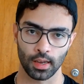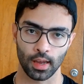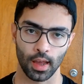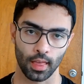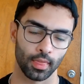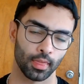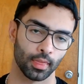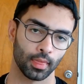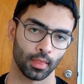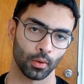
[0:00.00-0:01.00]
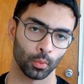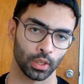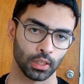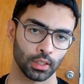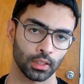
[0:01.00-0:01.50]
and
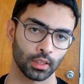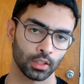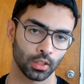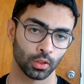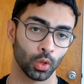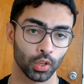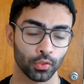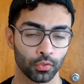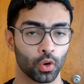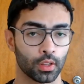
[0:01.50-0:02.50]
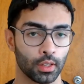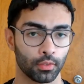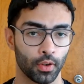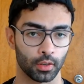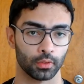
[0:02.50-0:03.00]
we look for the
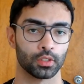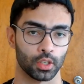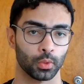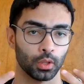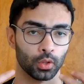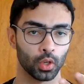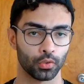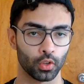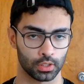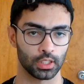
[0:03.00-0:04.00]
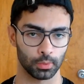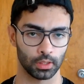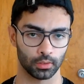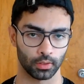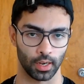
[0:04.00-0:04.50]
final result. We look for
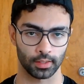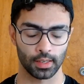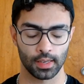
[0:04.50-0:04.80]
TB, right?